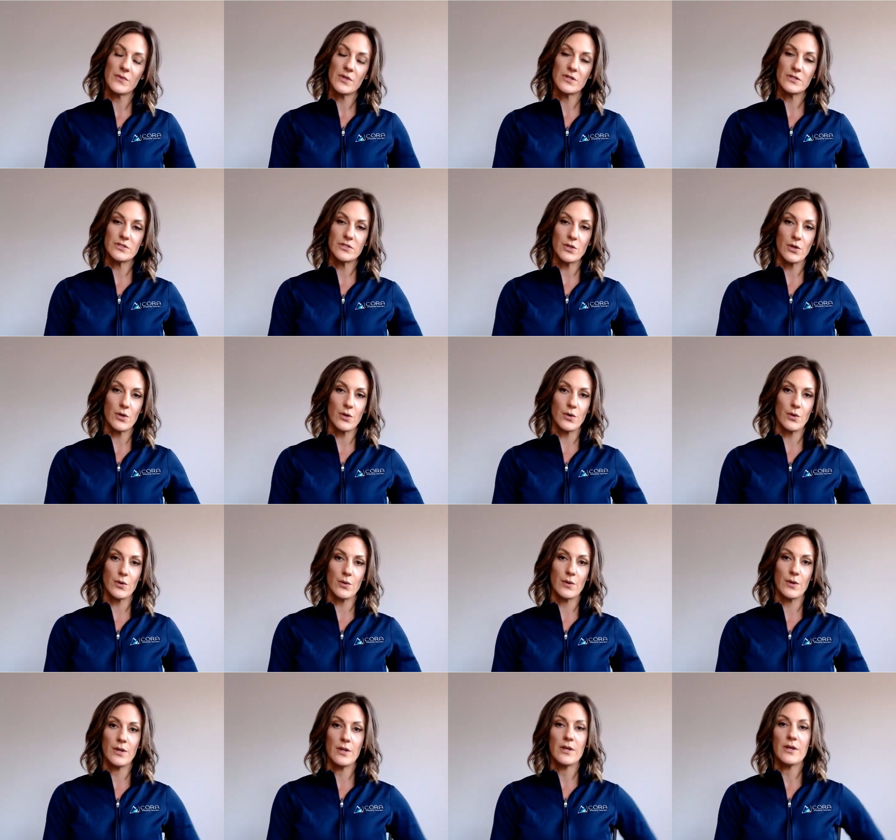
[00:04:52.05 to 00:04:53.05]

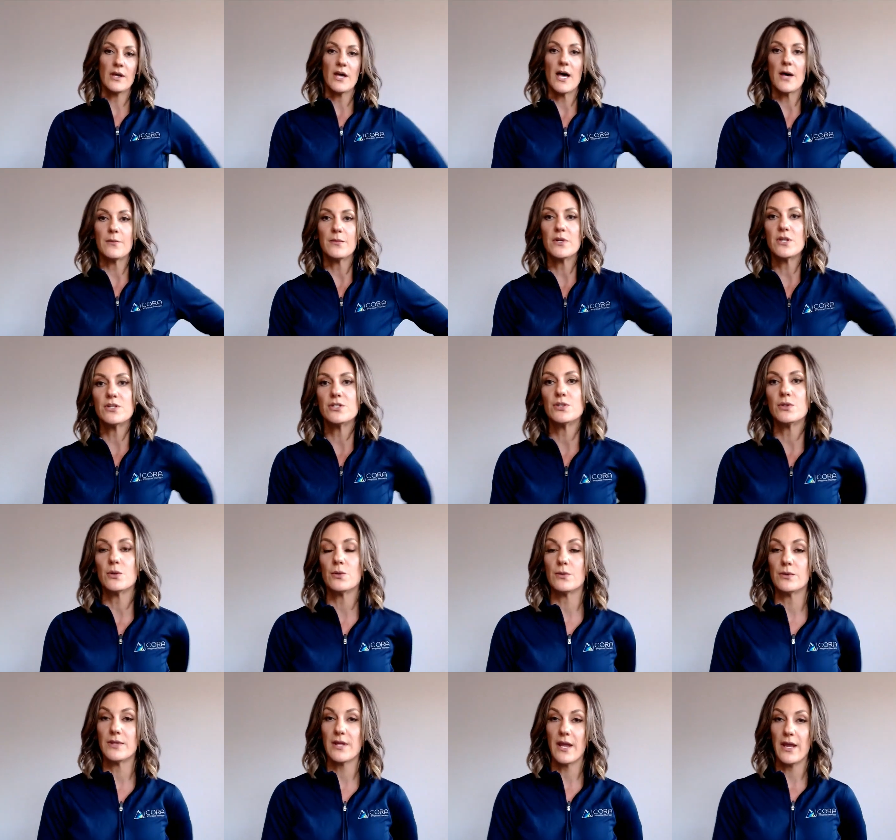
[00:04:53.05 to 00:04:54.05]
So I'm going to do it
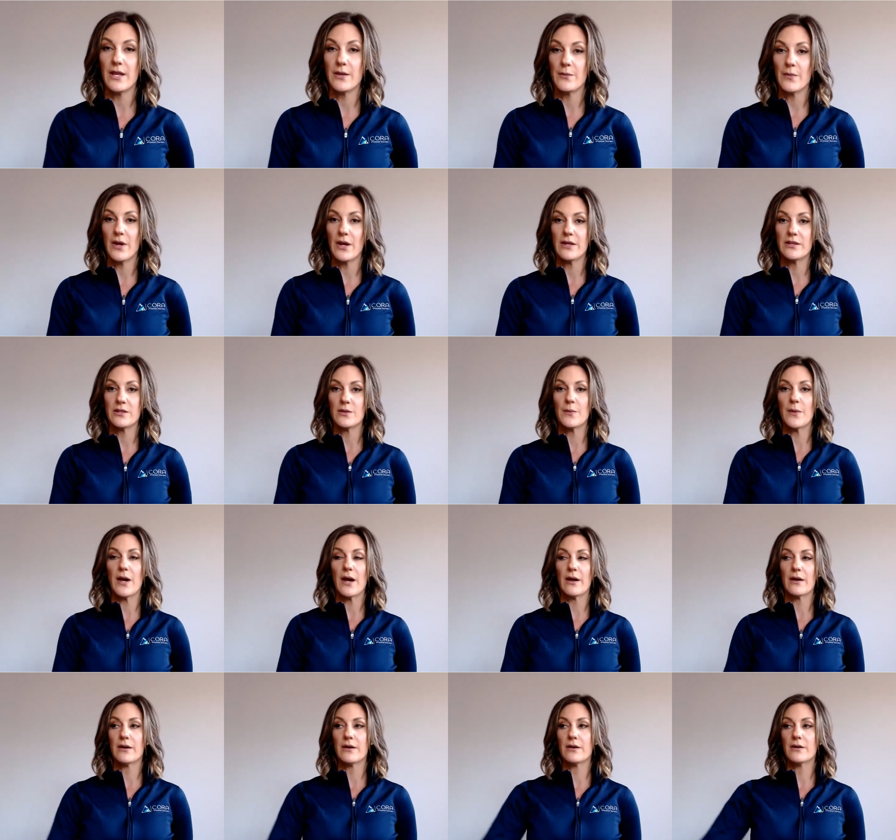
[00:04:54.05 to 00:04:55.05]
with the hand behind the
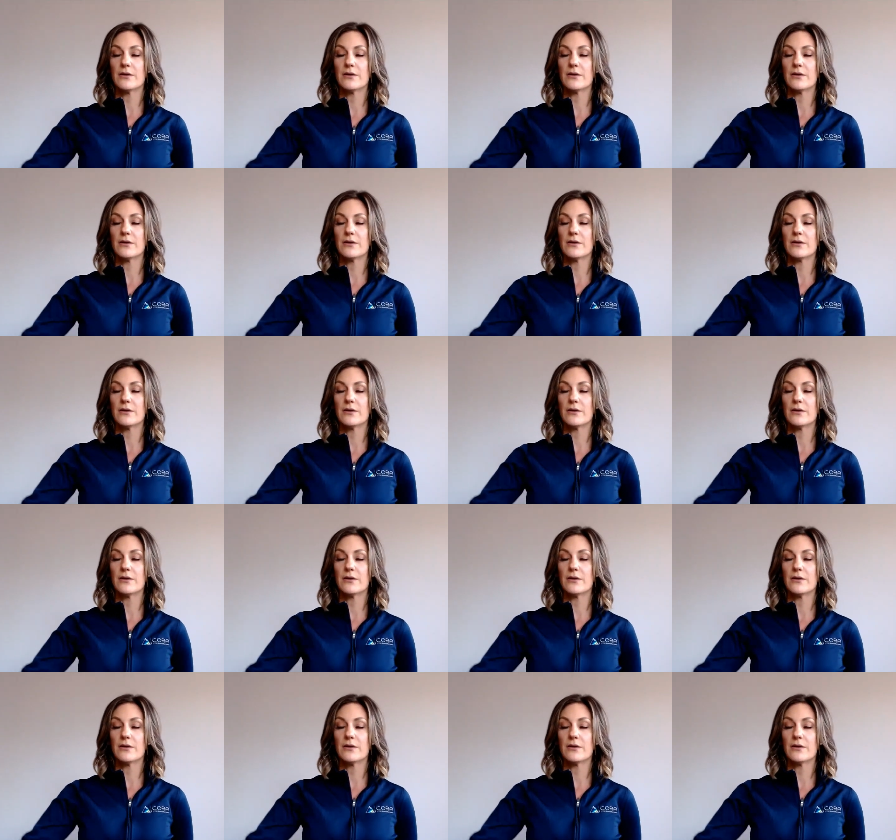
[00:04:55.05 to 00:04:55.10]
back.